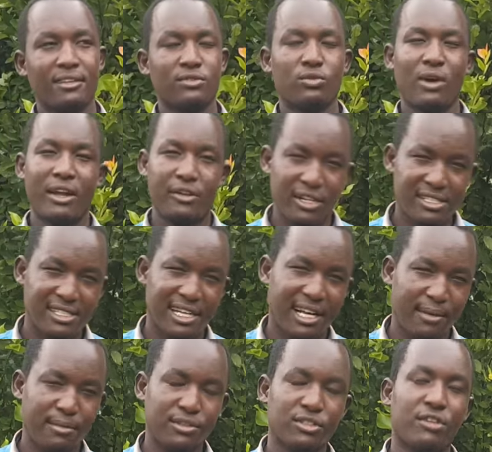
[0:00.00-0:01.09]
to address the
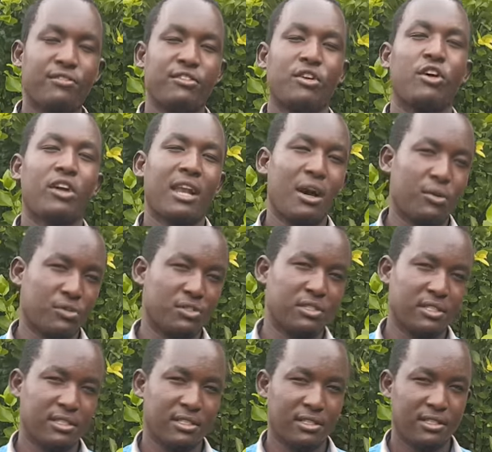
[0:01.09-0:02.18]
committee of the whole
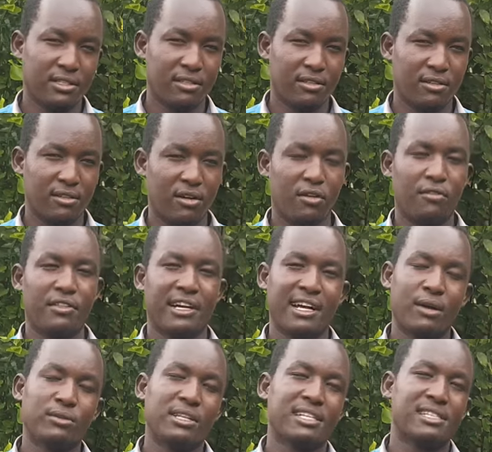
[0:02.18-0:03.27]
house of the
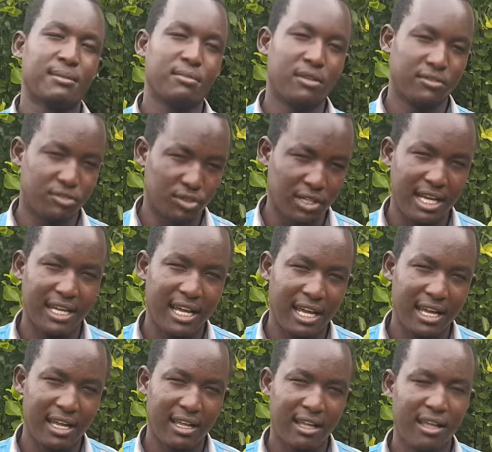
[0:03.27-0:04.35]
County Assembly of Turkana
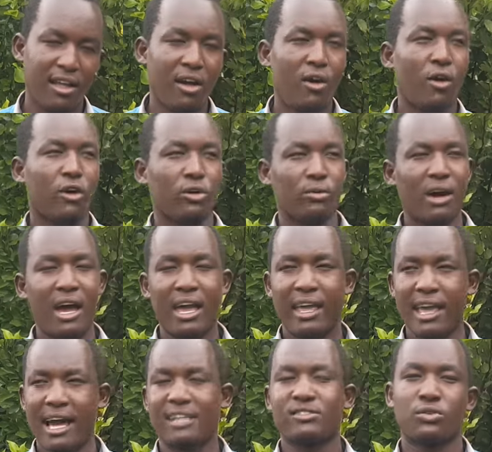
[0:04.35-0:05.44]
on
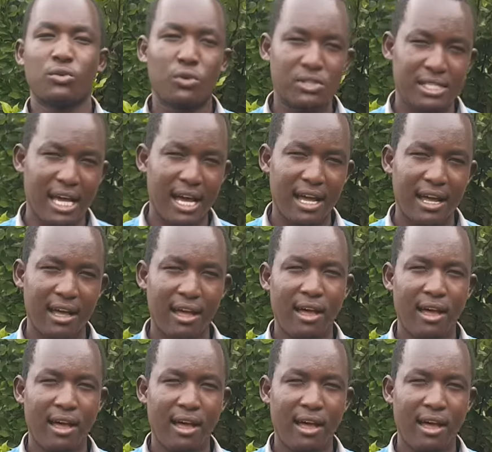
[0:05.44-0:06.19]
why as Tucusa